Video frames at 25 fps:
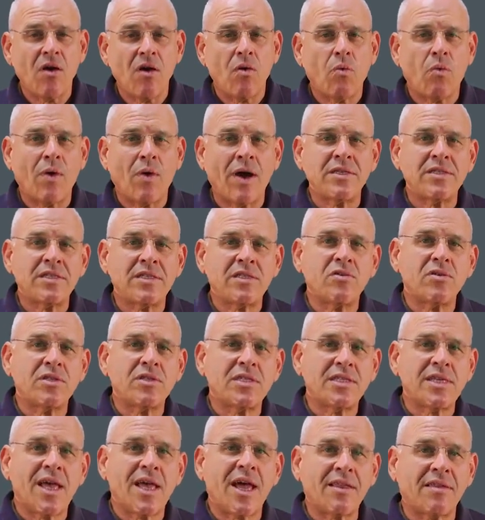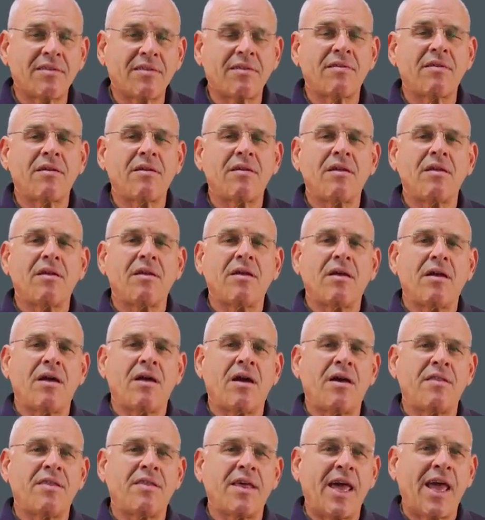Once you set
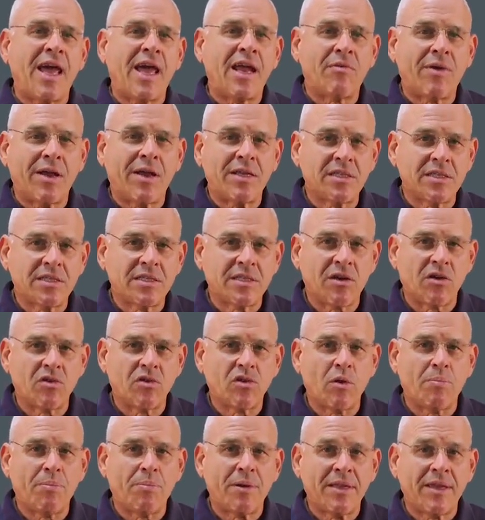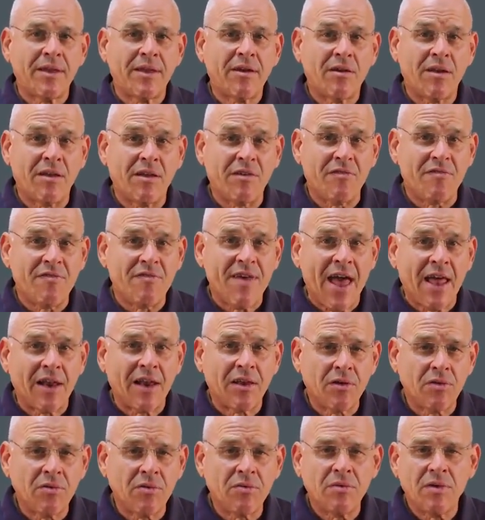uh, the A register to a particular
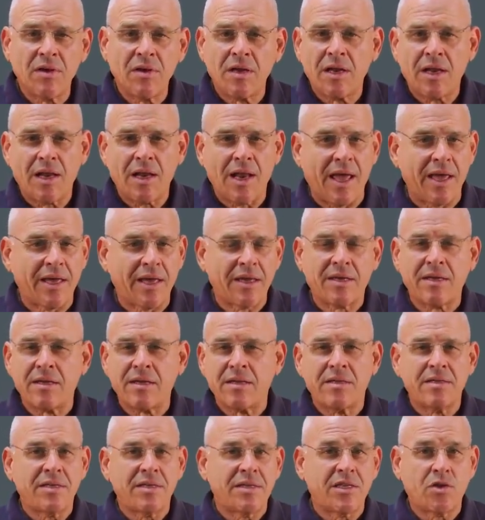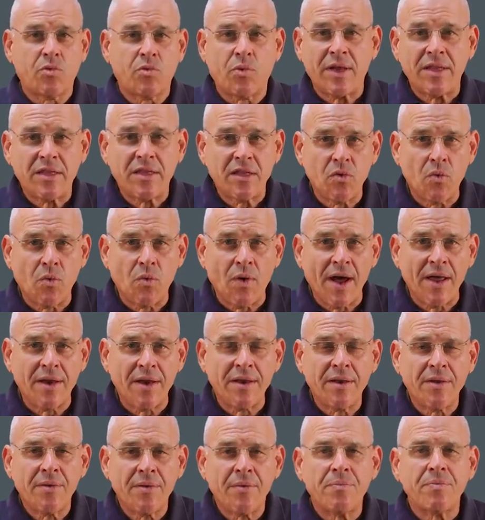value, like
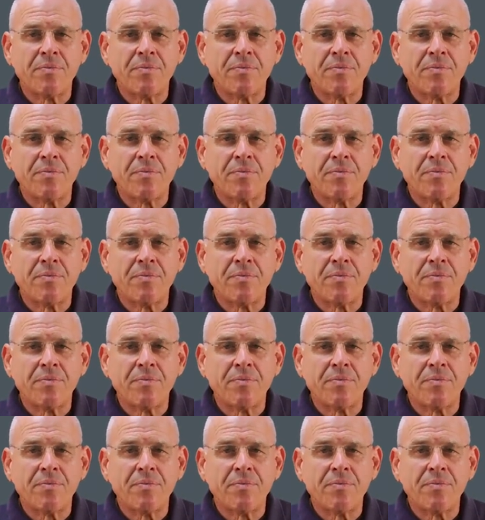21,